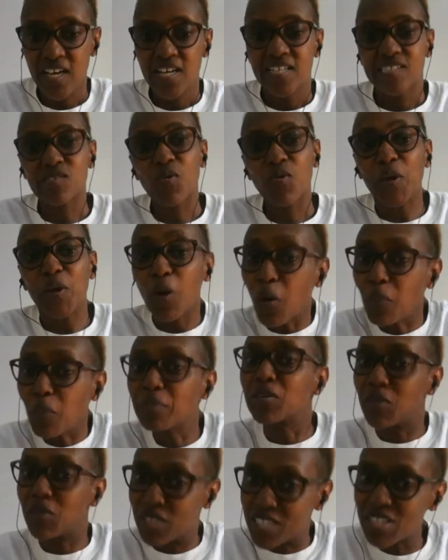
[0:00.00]
So we hope
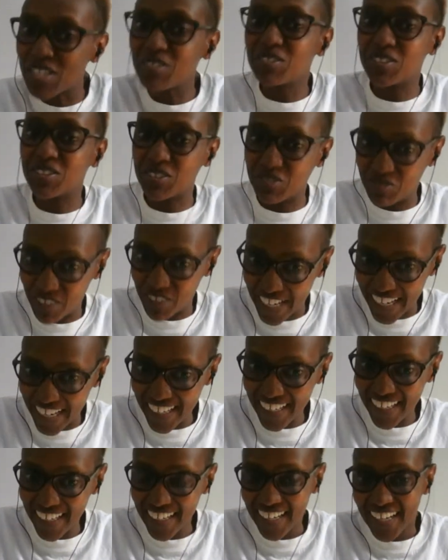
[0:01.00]
it continues to
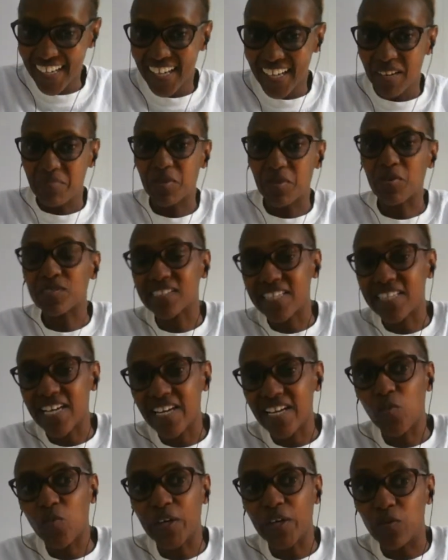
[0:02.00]
rain, because
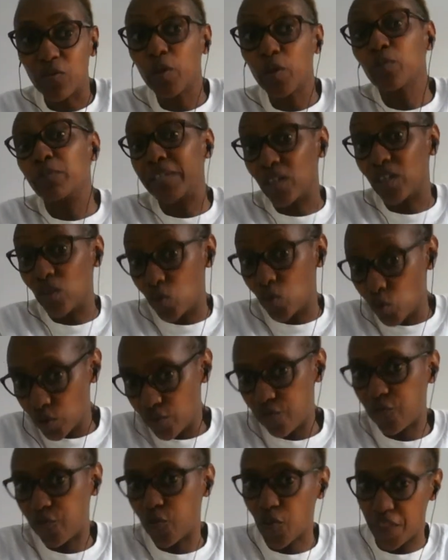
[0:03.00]
then it will be
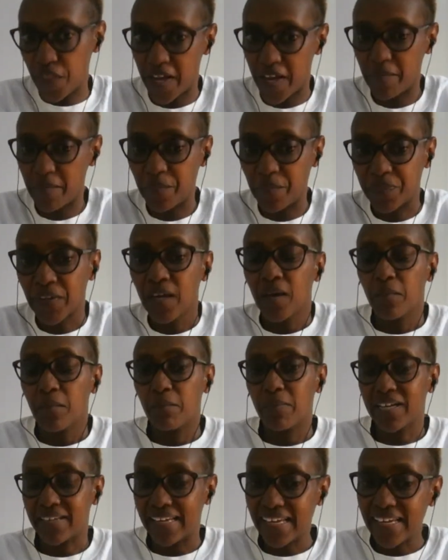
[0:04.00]
good for them.
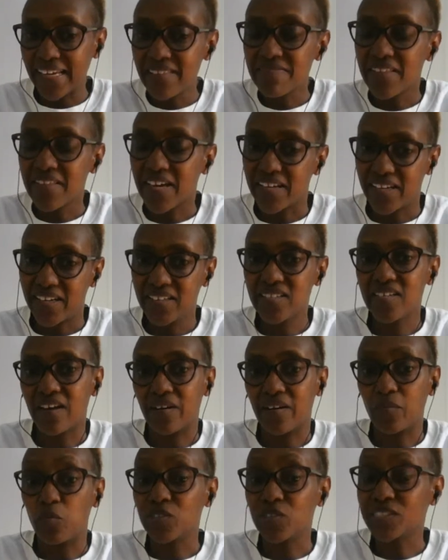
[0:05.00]
But in the
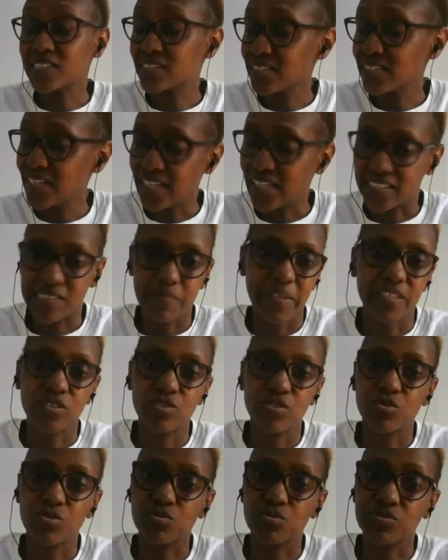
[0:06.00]
interim, we still
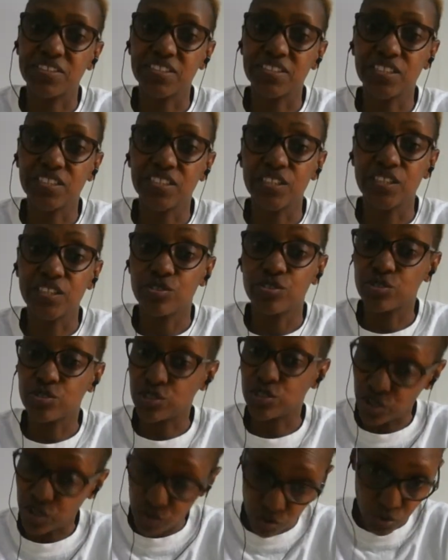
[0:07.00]
expect to see
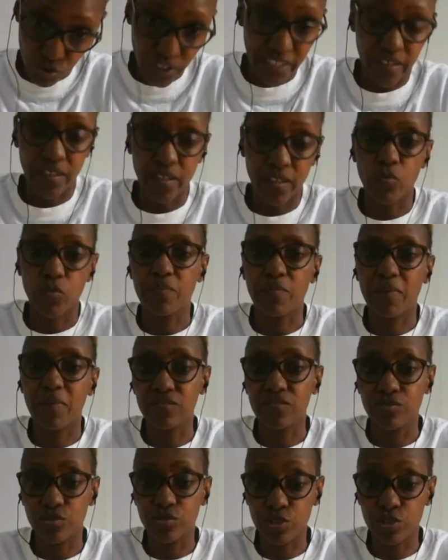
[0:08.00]
children with
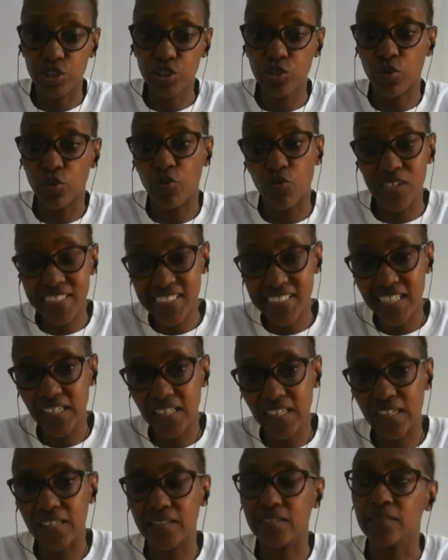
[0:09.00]
malnutrition.
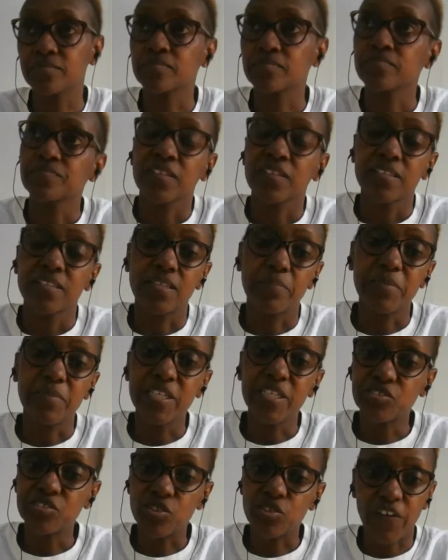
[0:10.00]
Recently, the
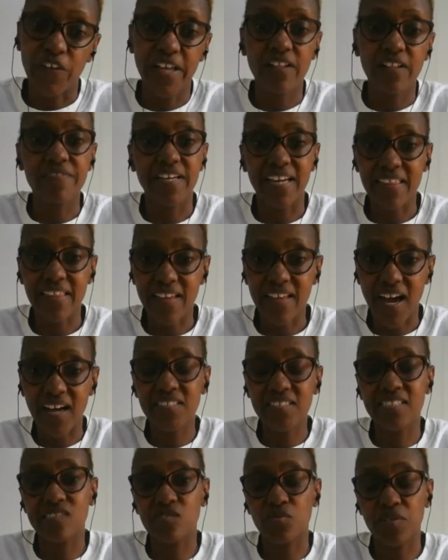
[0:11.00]
Ministry of Health and other
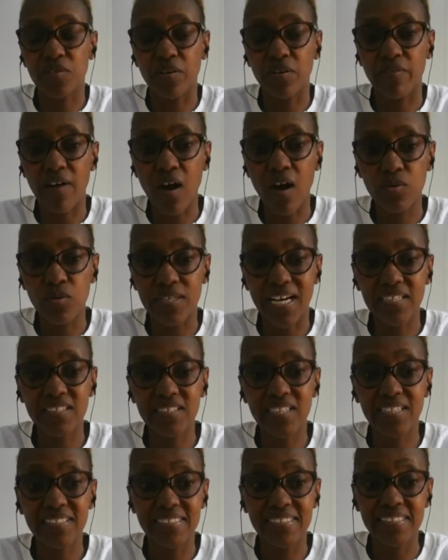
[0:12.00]
actors on the ground
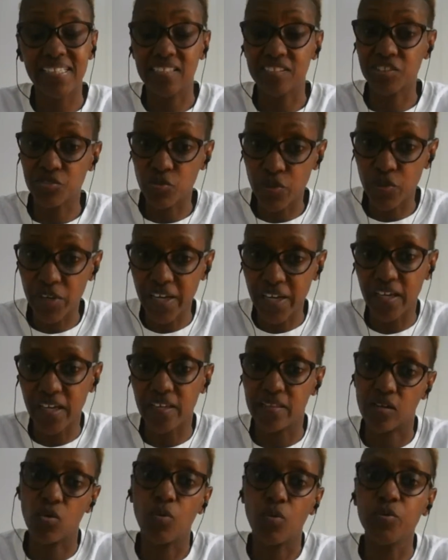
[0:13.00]
actually did a screening
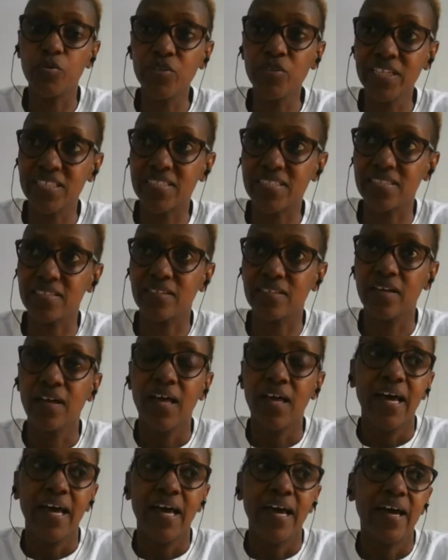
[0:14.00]
in the community.
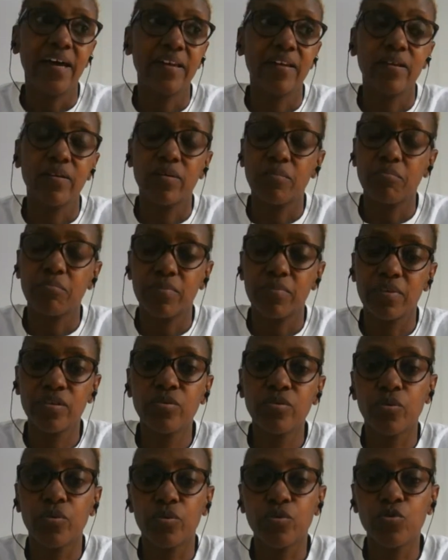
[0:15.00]
And,
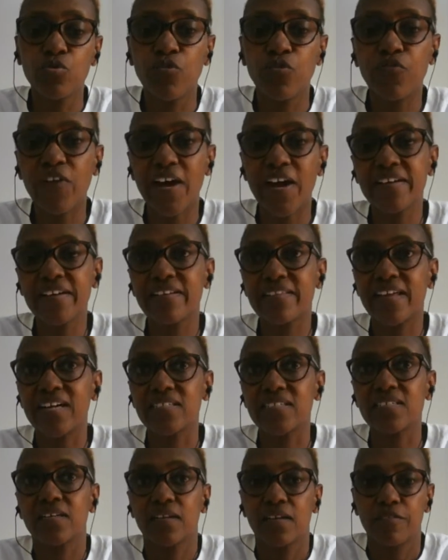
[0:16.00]
you find
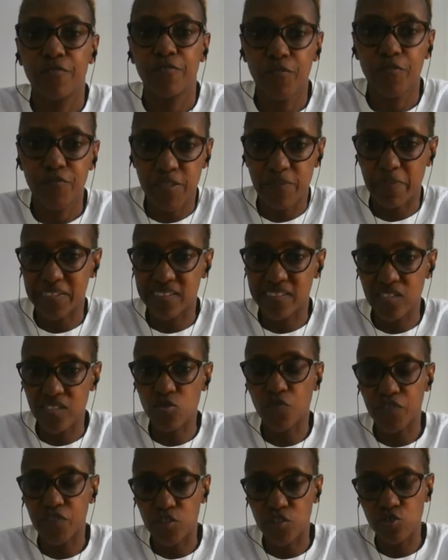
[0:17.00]
that
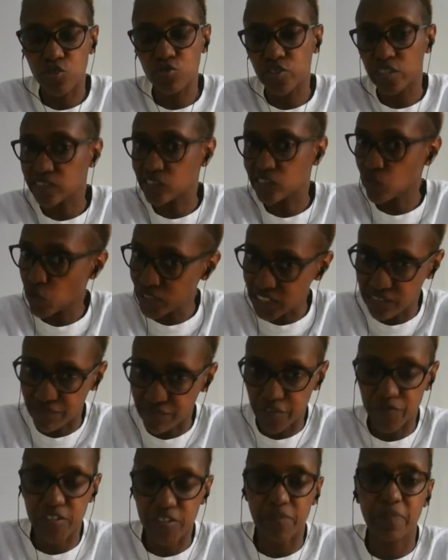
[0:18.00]
50% of the children, so what is
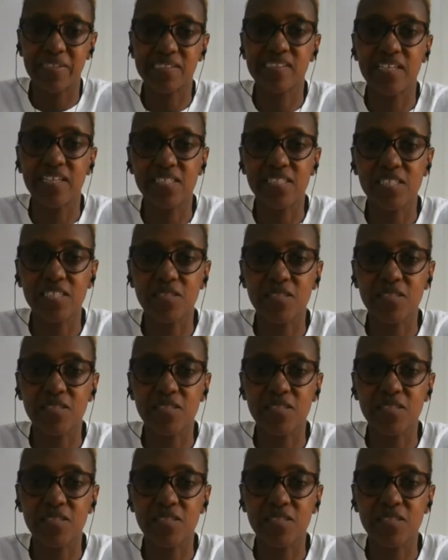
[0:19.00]
50%?